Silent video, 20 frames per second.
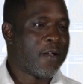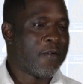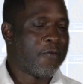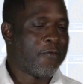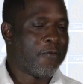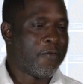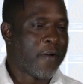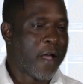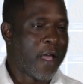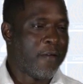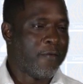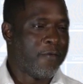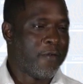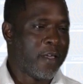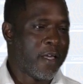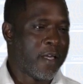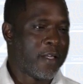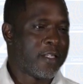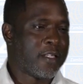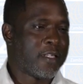5
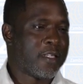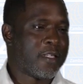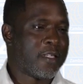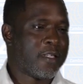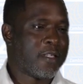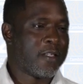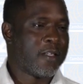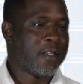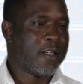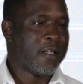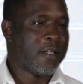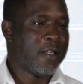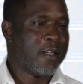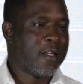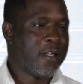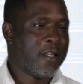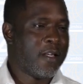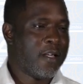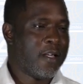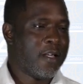years.
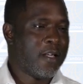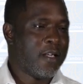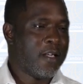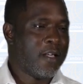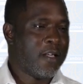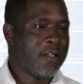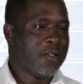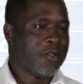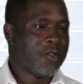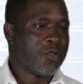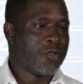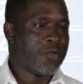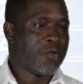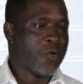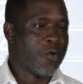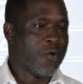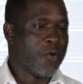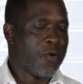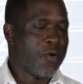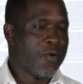
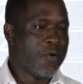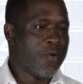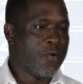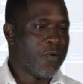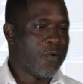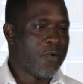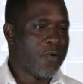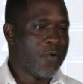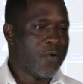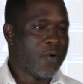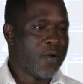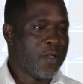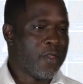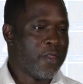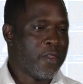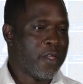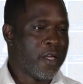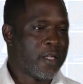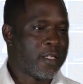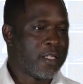So
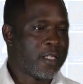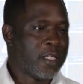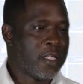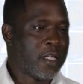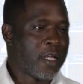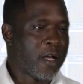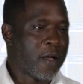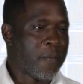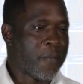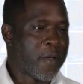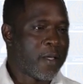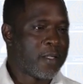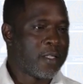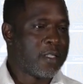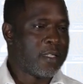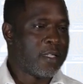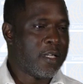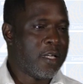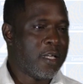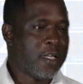the cylinder
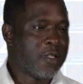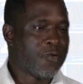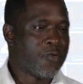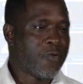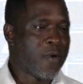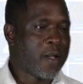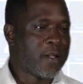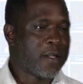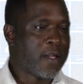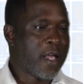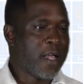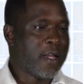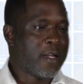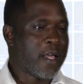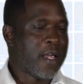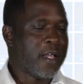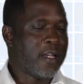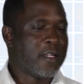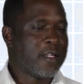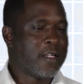capacity is
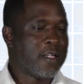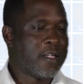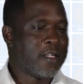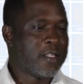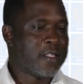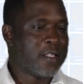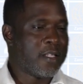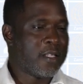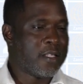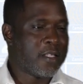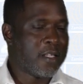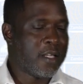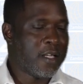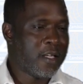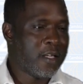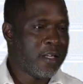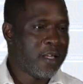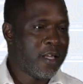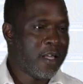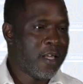1,990 cc,
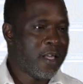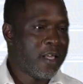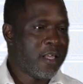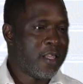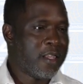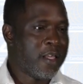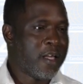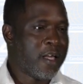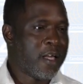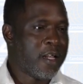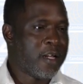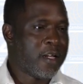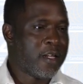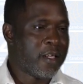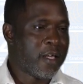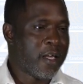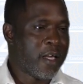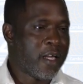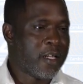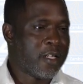and
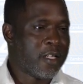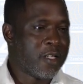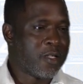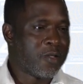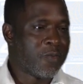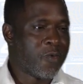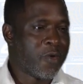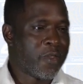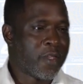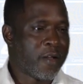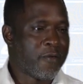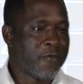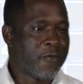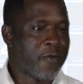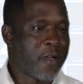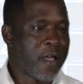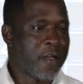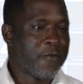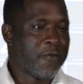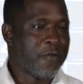the age is more than
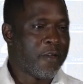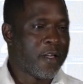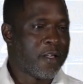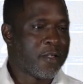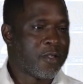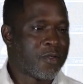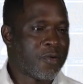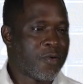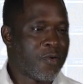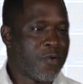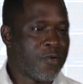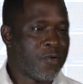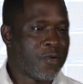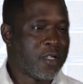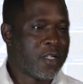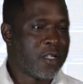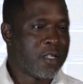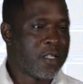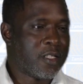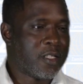5 years
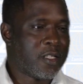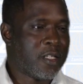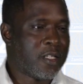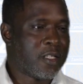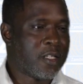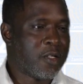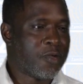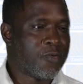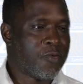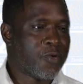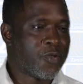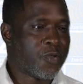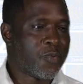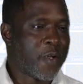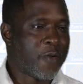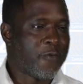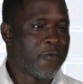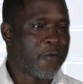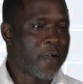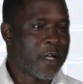old since it was
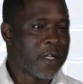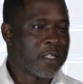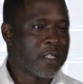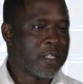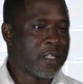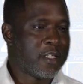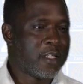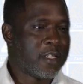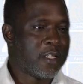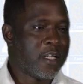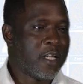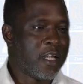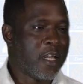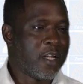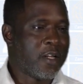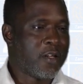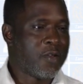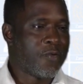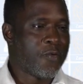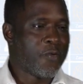manufactured
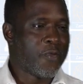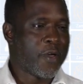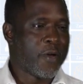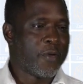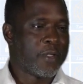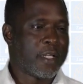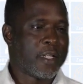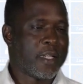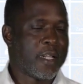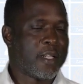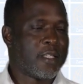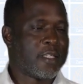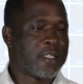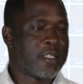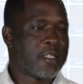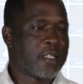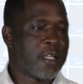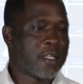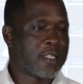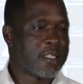in
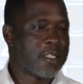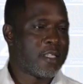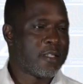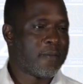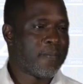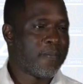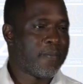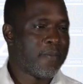2006.